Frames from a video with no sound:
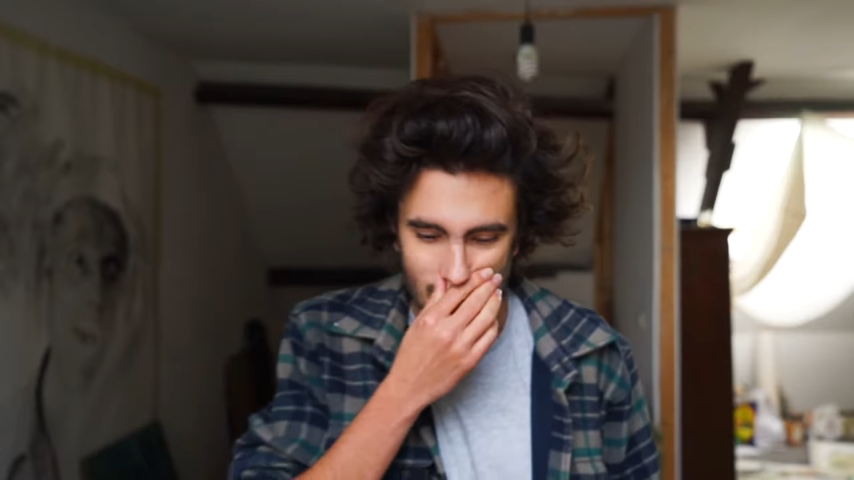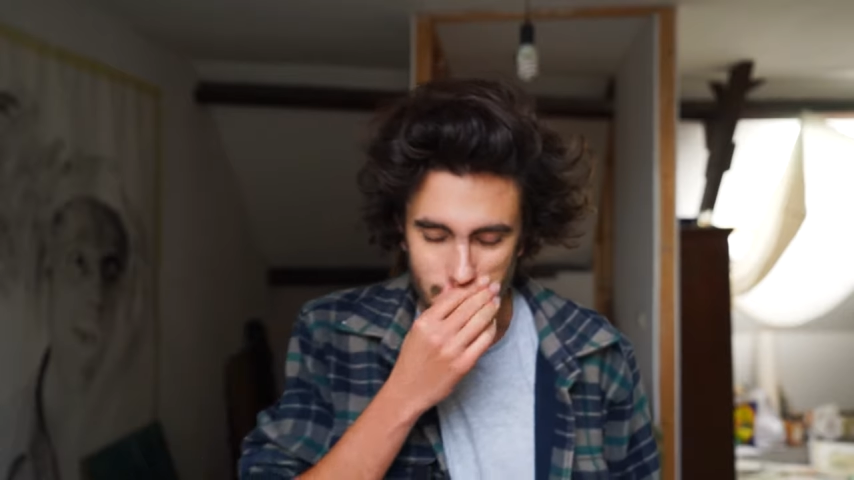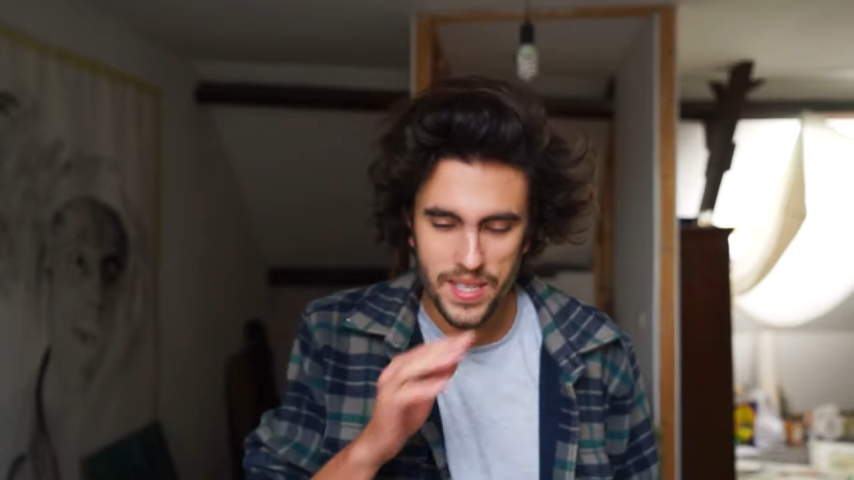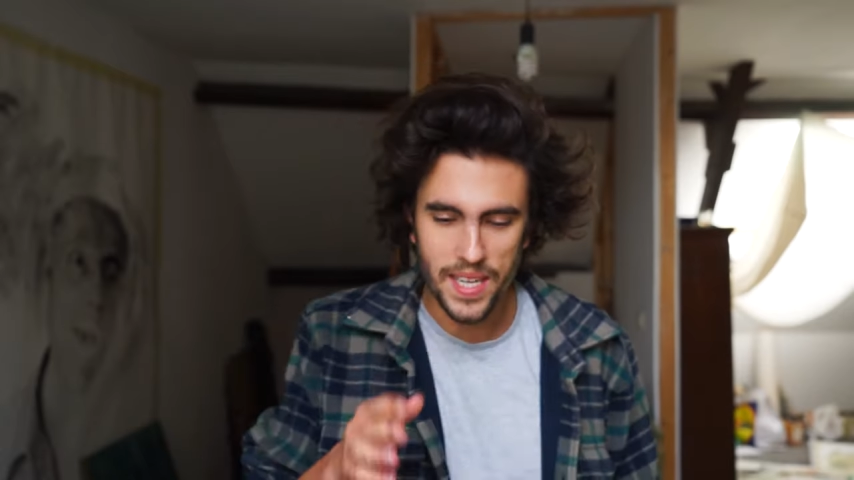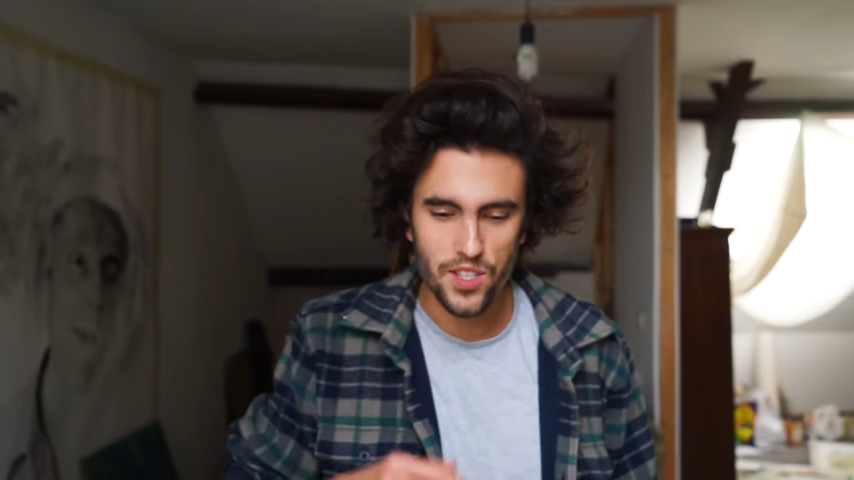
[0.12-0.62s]
Let
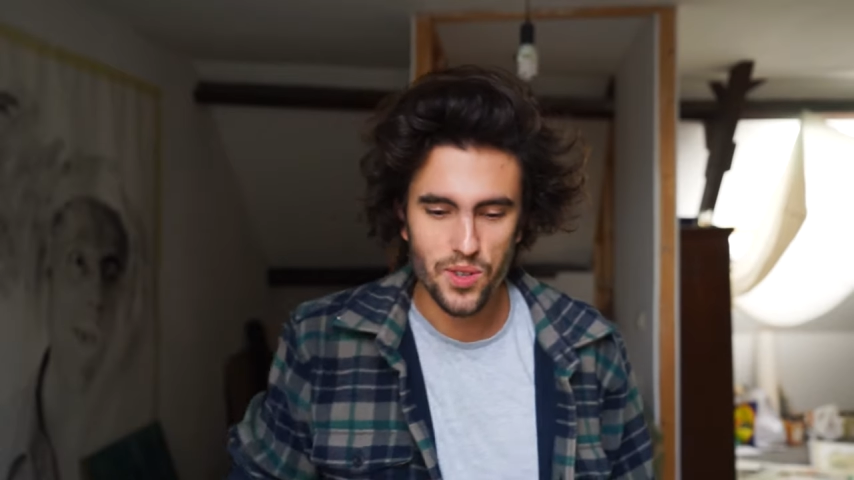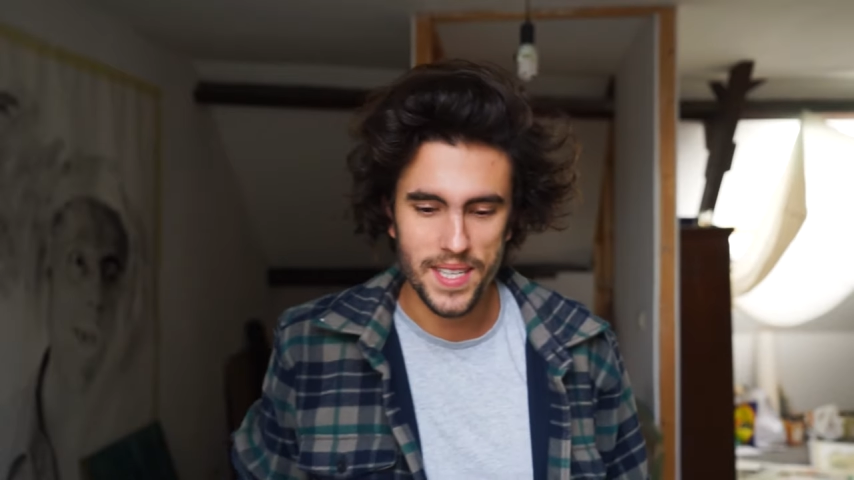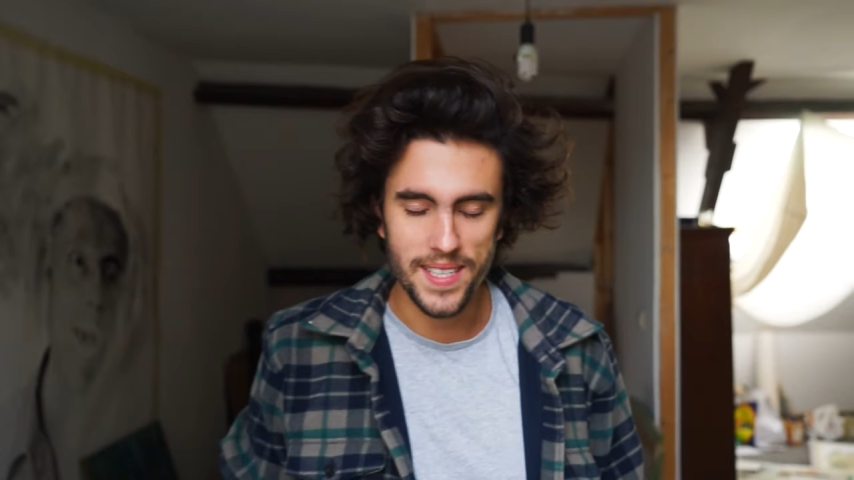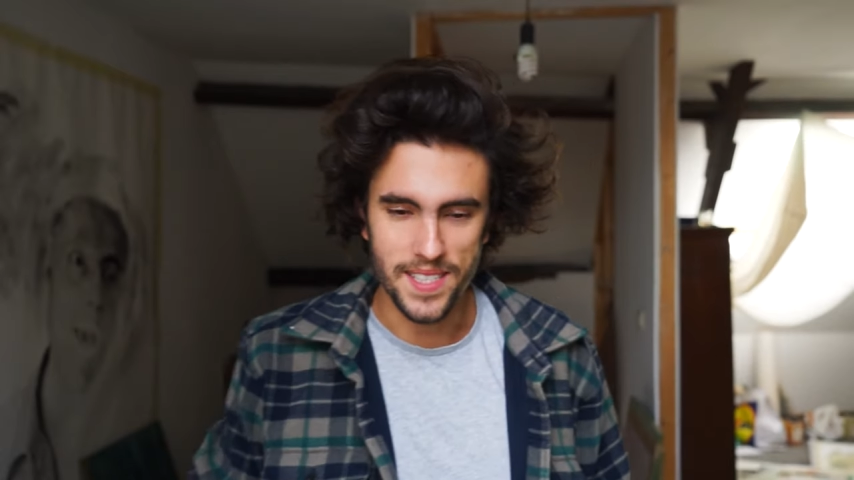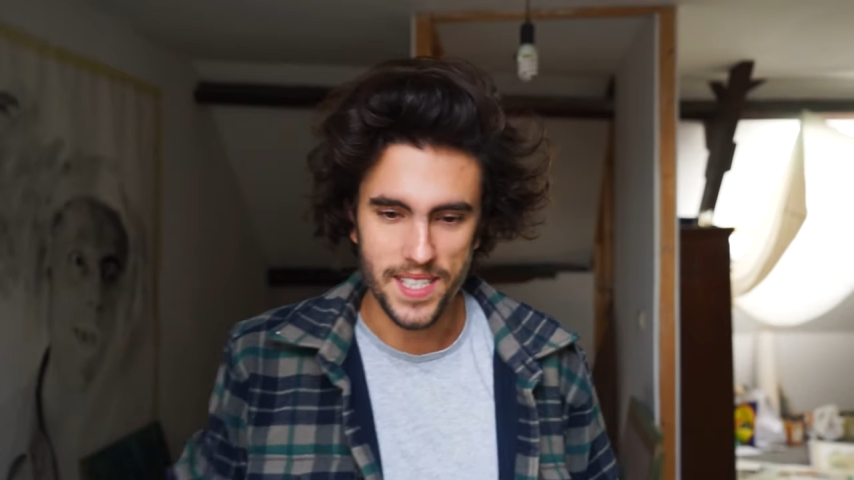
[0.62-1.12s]
me tell you a
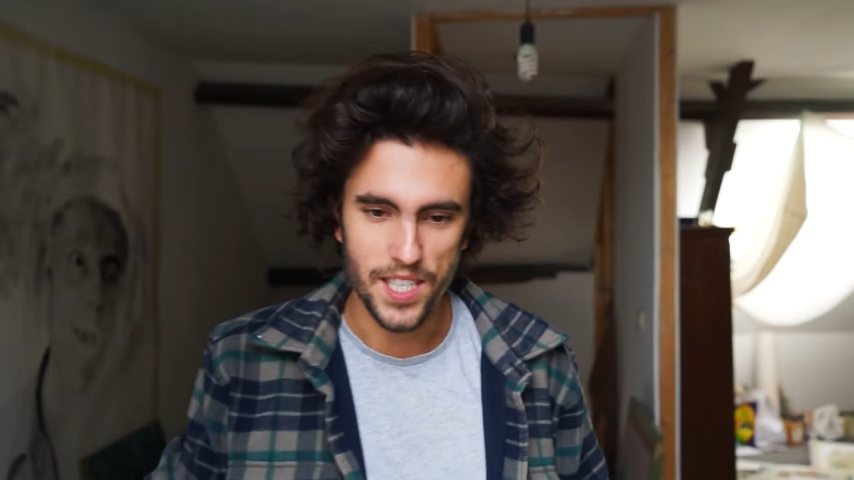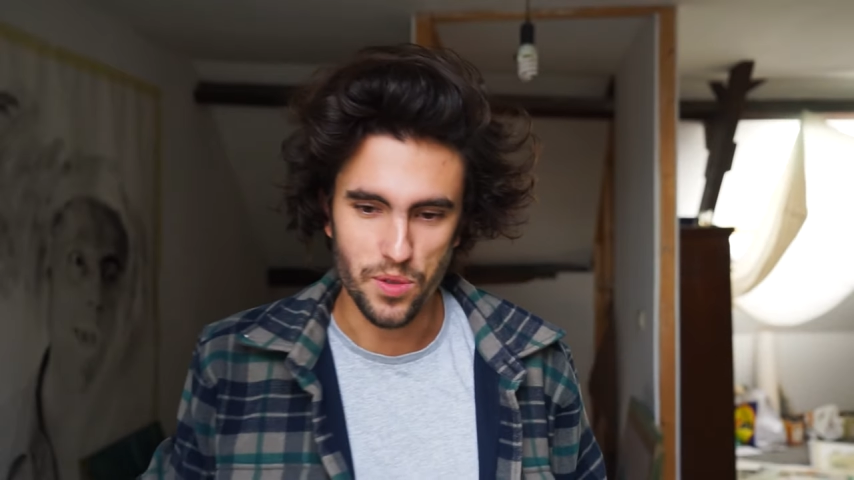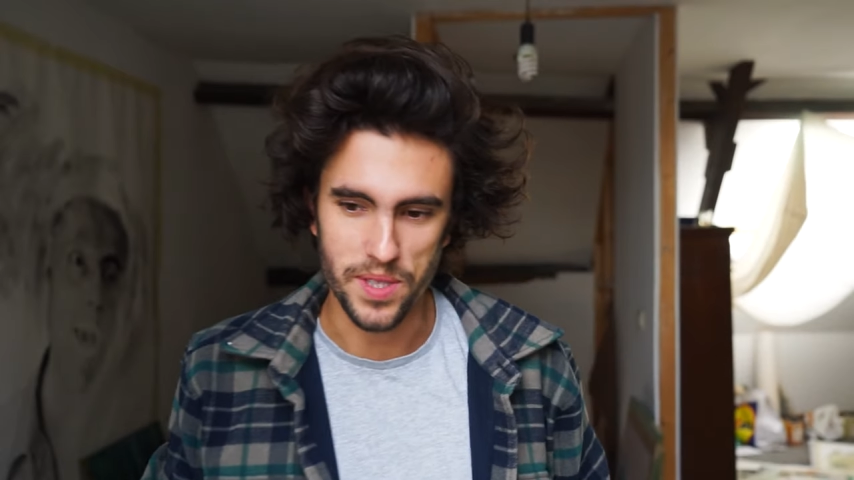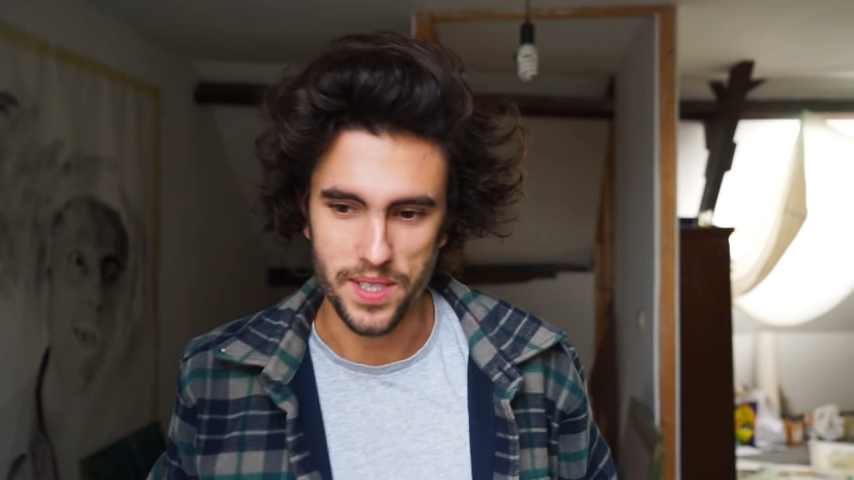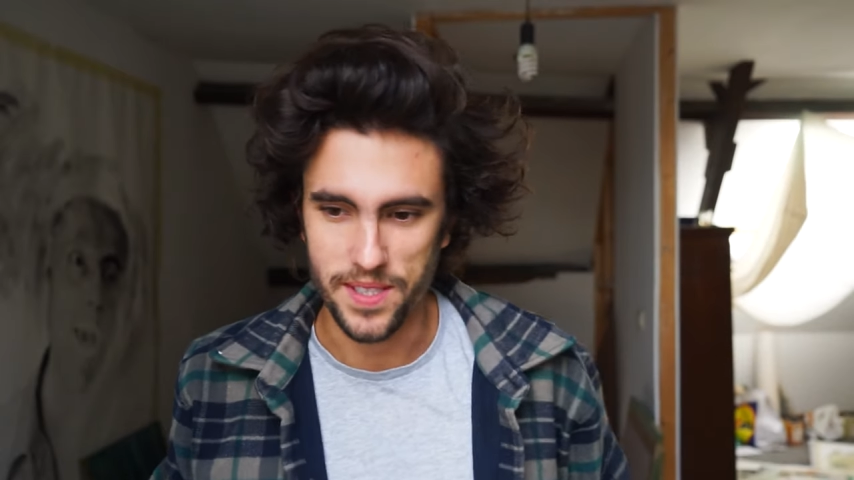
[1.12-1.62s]
little
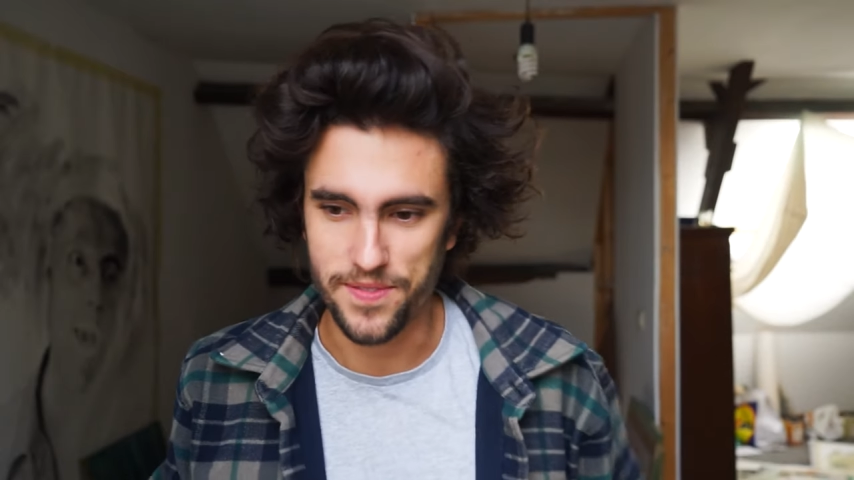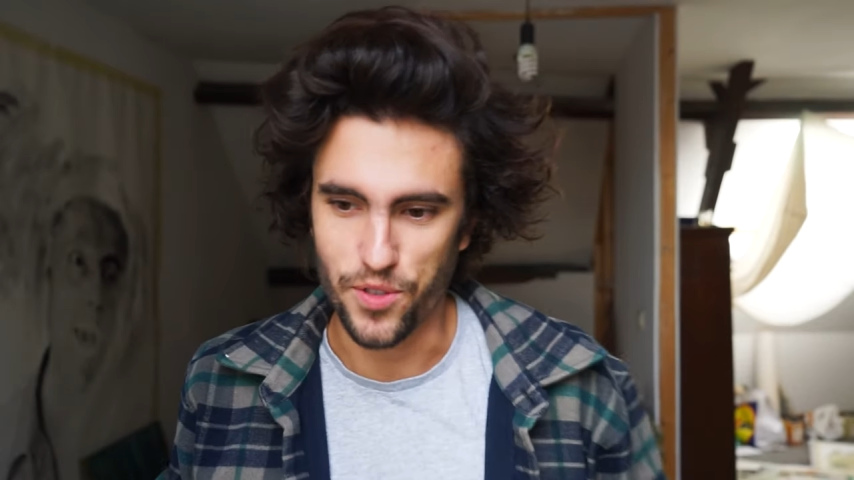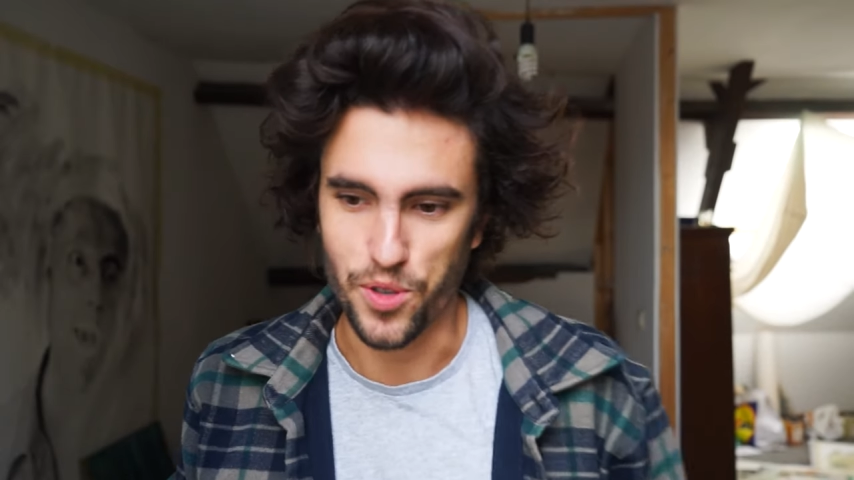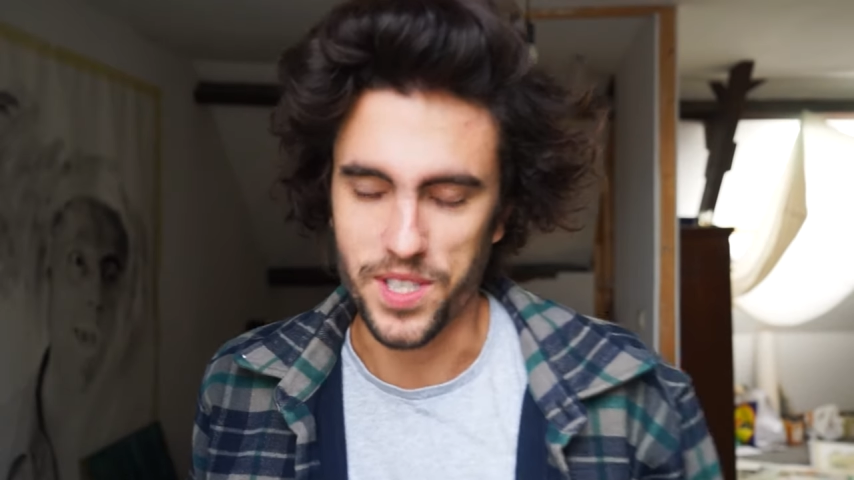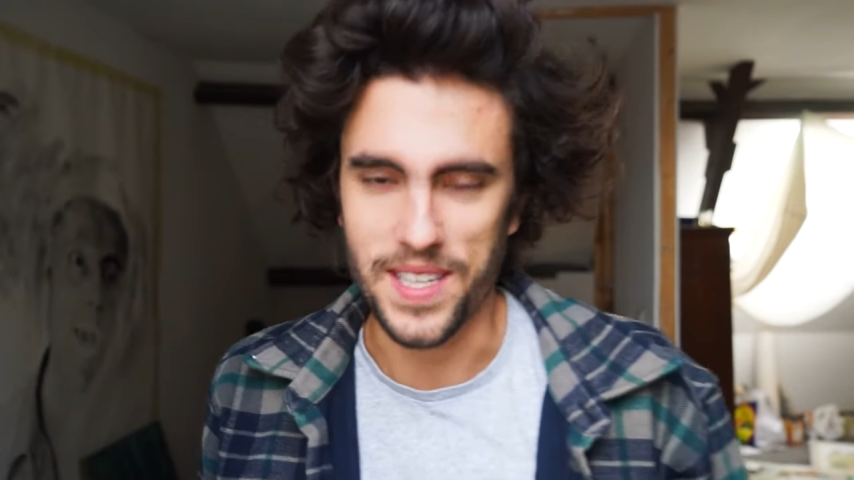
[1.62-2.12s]
secret first.